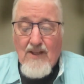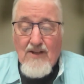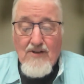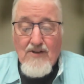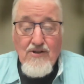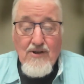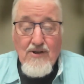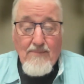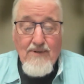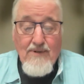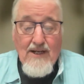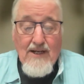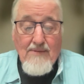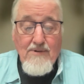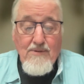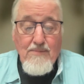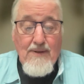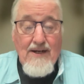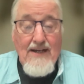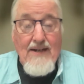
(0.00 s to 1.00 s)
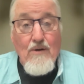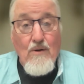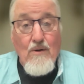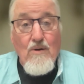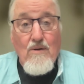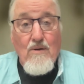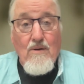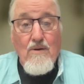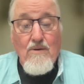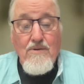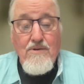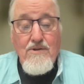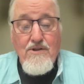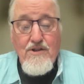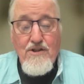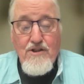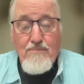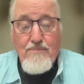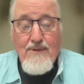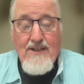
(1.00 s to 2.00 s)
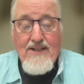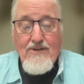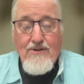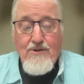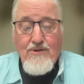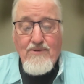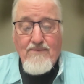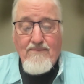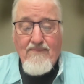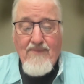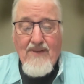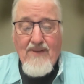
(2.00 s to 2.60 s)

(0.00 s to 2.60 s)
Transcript: and sometimes by logos, speech.